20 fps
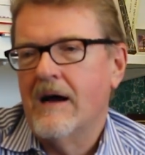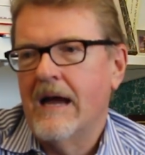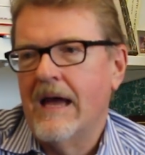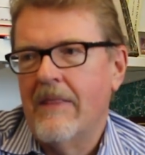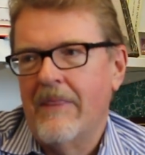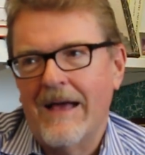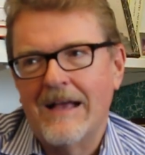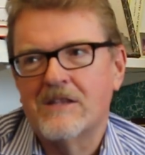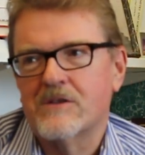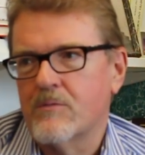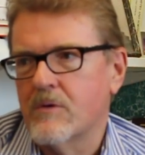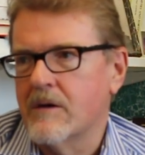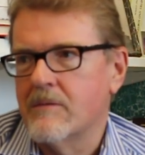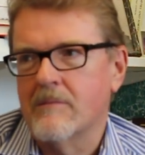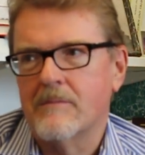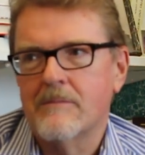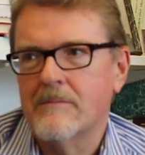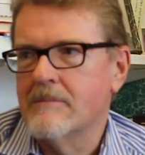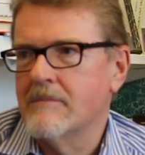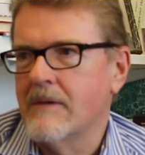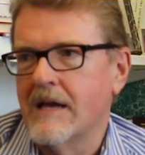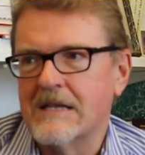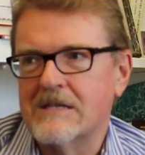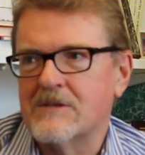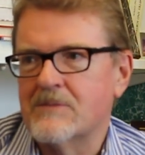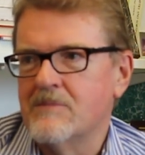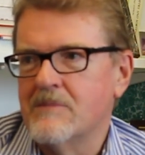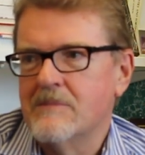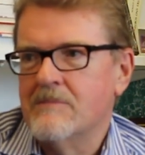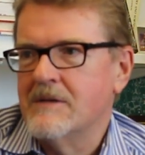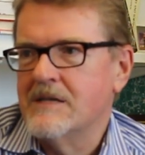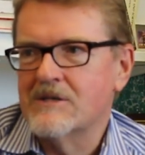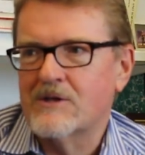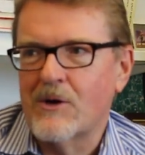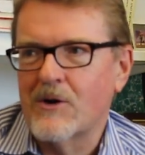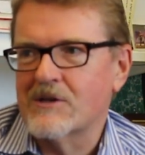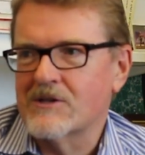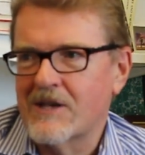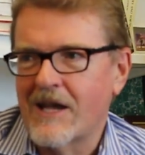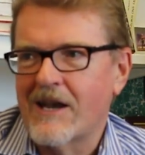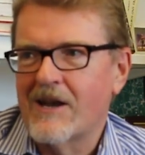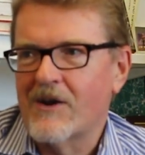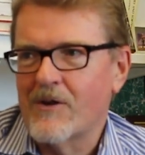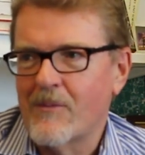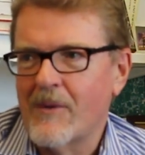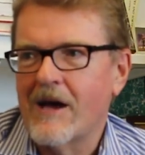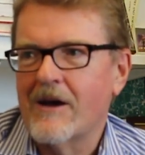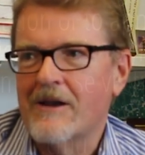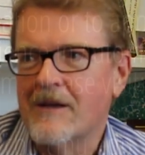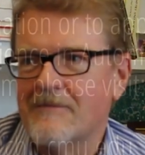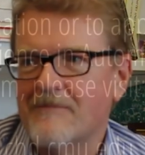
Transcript: and that's what makes me so excited about